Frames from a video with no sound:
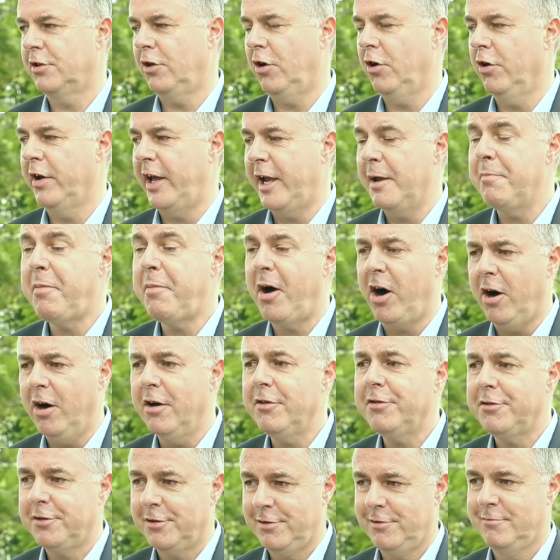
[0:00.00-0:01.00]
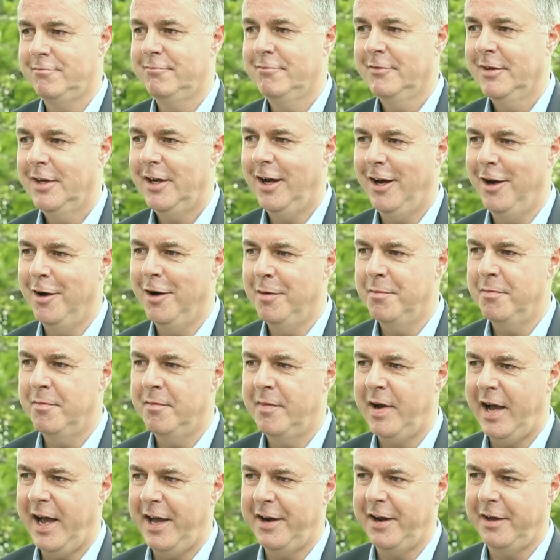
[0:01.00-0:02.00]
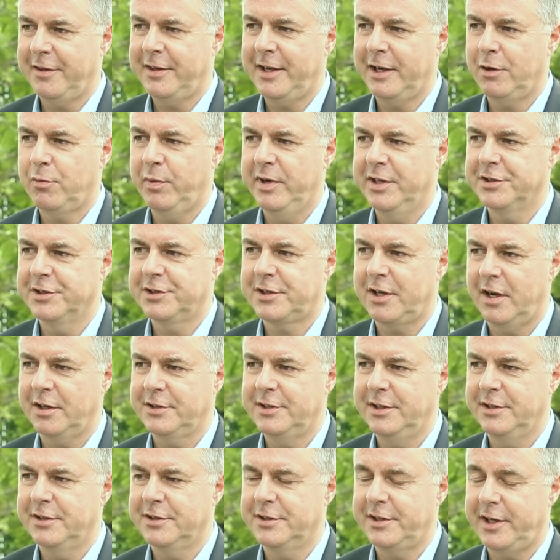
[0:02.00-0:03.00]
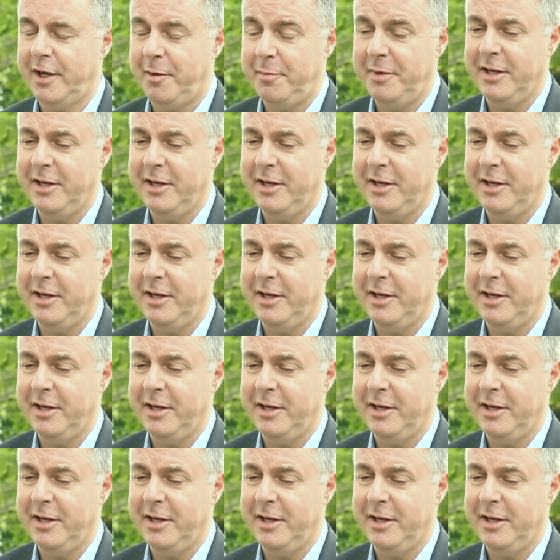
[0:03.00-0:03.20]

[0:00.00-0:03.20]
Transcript: on a path, and I think we're starting to see,